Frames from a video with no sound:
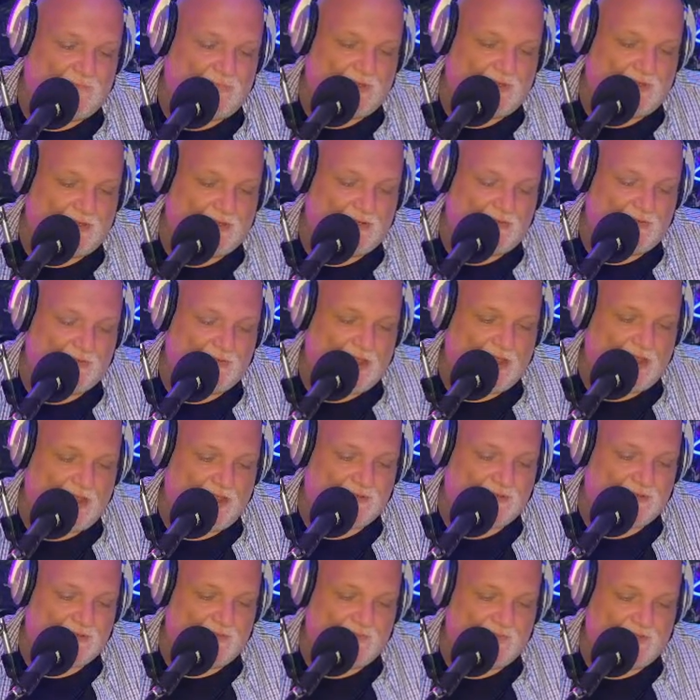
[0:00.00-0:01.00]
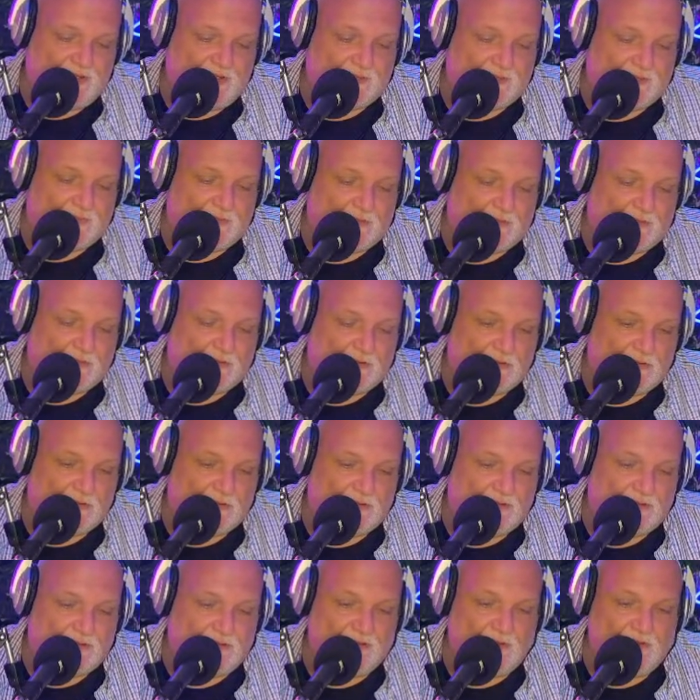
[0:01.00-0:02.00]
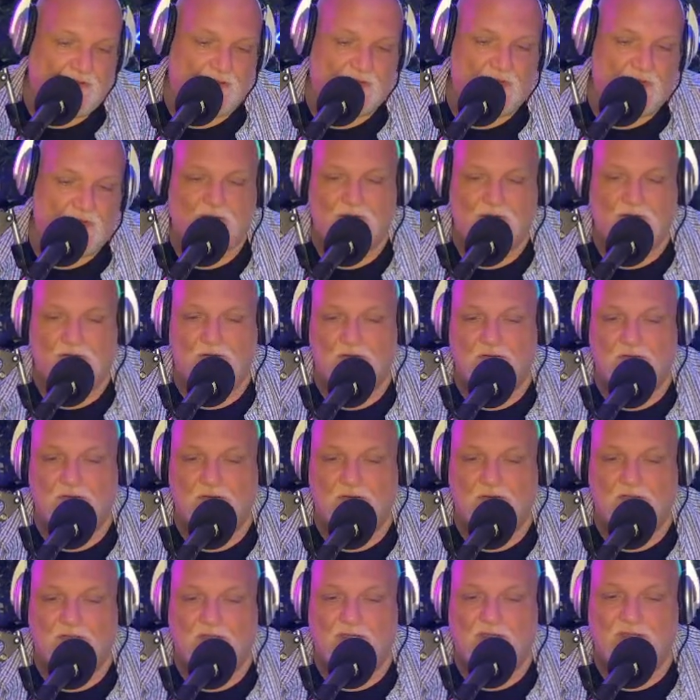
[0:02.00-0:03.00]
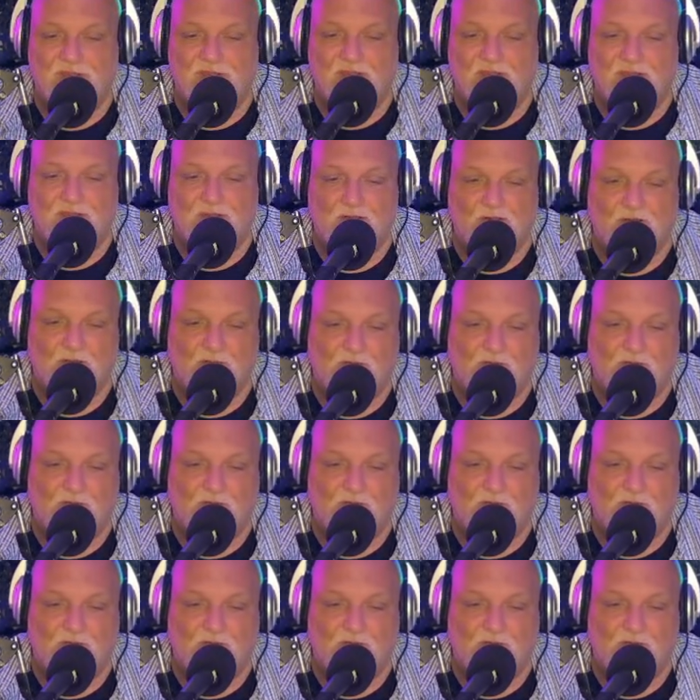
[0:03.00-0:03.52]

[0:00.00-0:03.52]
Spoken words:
I don't hate them either. I think they're a little bit